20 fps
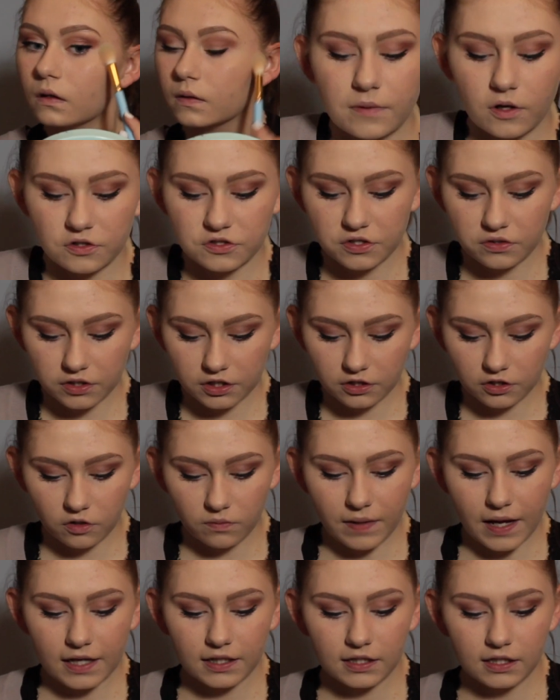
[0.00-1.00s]
I'm also going to
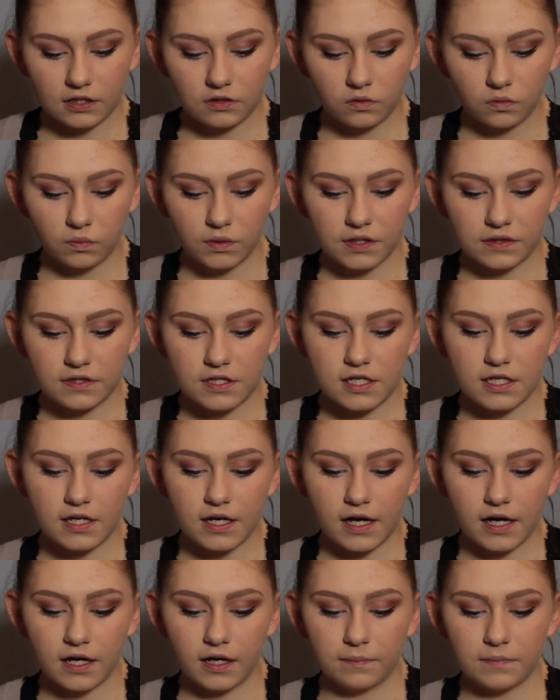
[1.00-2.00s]
go back in with
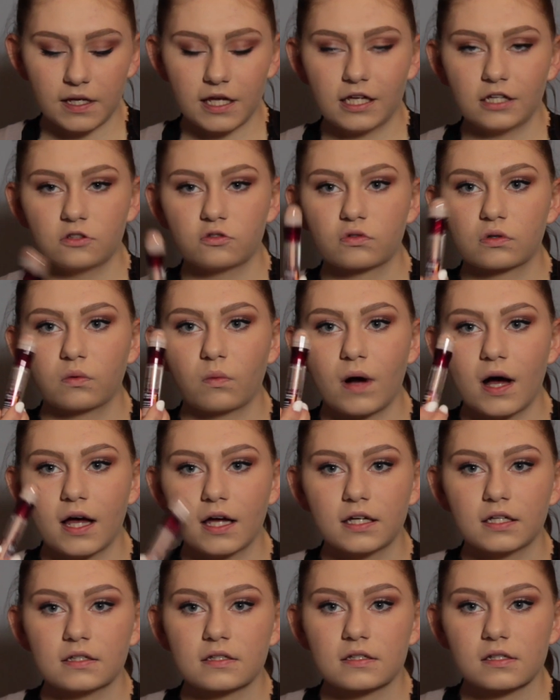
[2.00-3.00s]
the Age
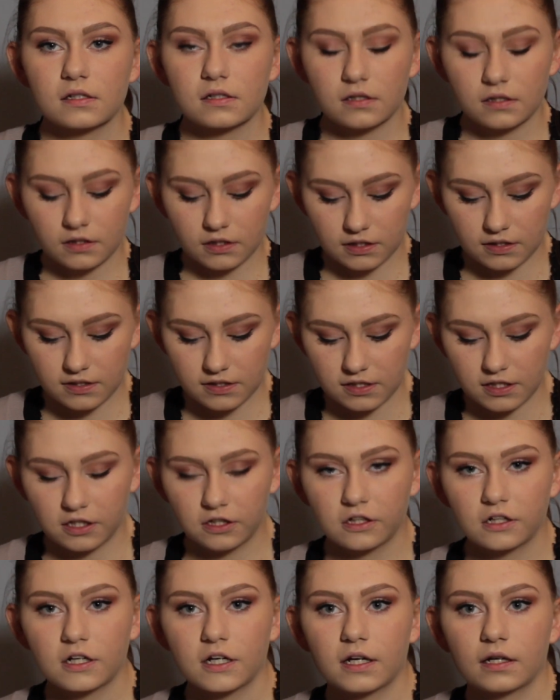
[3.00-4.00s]
Rewind
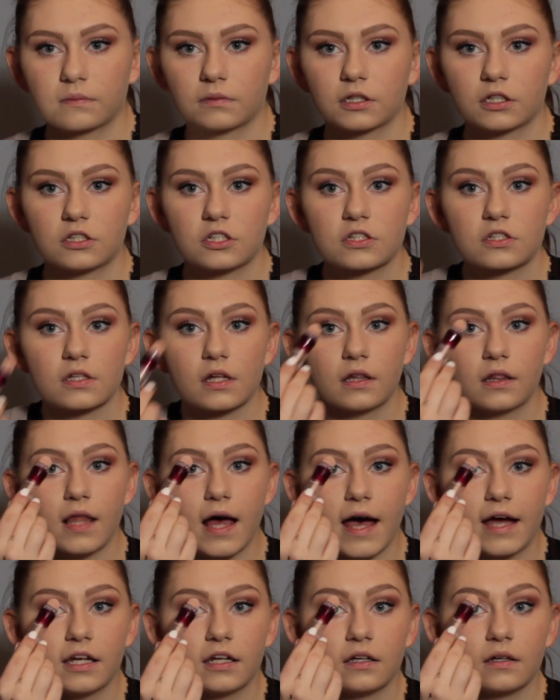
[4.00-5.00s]
concealer, and I'm going to just
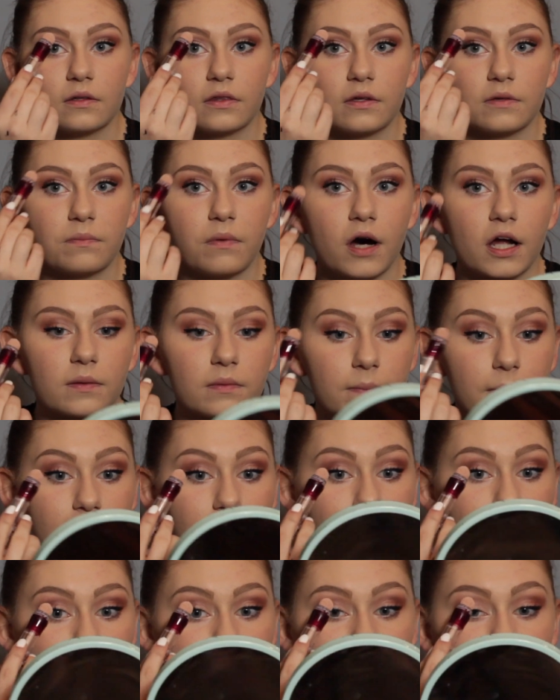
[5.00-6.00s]
line the bottom of
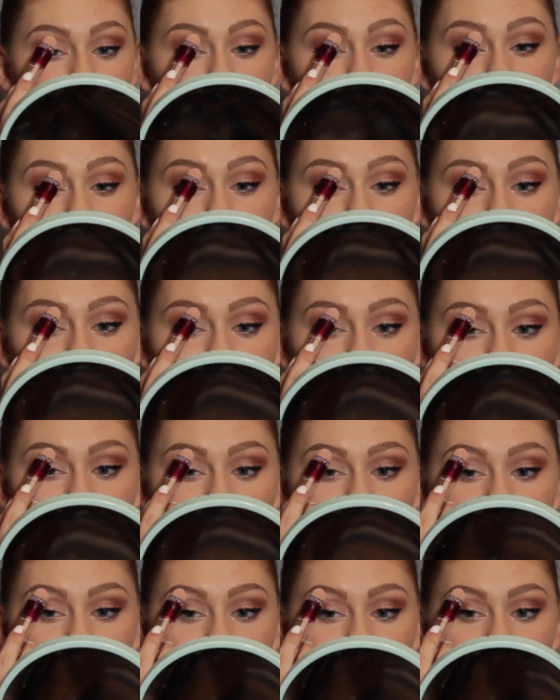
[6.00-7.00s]
my eyebrow just for a
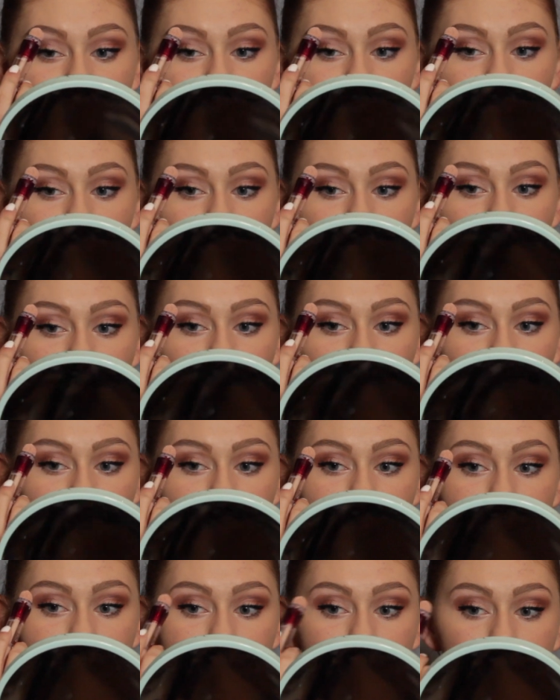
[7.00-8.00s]
little bit of
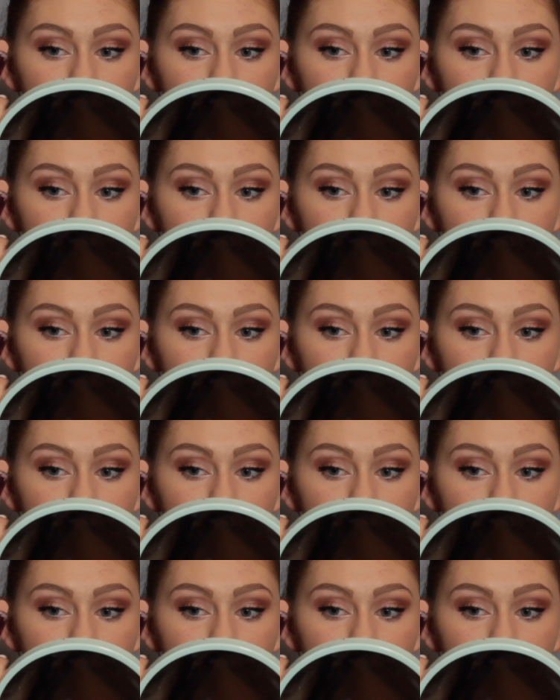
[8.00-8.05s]
glow.